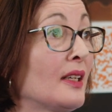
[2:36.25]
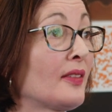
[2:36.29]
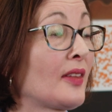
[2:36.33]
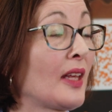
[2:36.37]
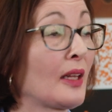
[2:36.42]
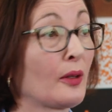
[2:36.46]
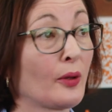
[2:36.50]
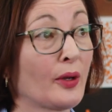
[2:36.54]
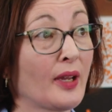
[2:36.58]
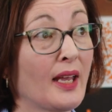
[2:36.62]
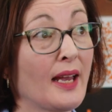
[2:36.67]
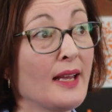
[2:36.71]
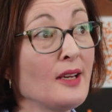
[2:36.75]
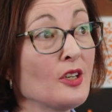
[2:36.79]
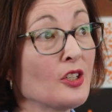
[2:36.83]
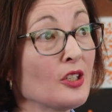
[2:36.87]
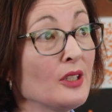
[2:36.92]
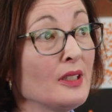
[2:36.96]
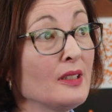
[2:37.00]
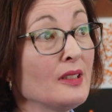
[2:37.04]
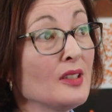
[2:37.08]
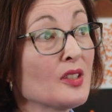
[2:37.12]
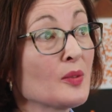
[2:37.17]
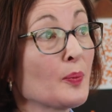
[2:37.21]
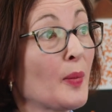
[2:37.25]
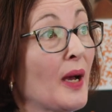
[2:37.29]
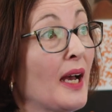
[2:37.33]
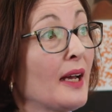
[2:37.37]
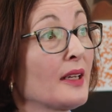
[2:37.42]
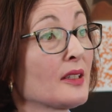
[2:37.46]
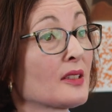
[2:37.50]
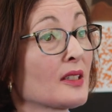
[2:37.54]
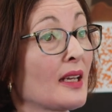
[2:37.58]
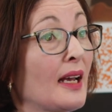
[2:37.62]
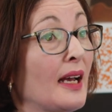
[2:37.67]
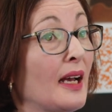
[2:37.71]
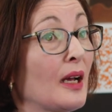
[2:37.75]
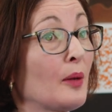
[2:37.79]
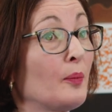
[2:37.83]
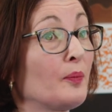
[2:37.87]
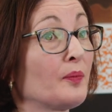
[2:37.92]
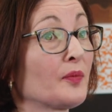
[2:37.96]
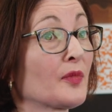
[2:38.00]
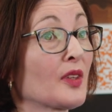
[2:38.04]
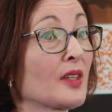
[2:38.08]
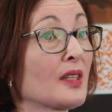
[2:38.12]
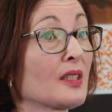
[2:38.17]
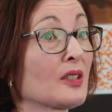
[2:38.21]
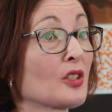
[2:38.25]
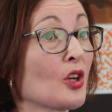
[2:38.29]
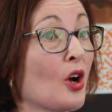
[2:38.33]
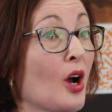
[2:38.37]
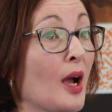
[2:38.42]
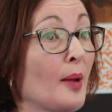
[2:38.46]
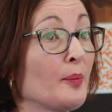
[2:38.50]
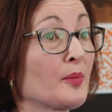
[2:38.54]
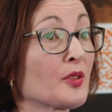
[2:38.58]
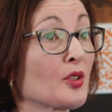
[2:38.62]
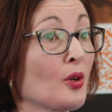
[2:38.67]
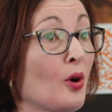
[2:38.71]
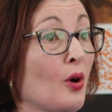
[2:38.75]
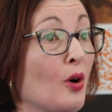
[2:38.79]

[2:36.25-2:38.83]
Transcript: their locations, but the types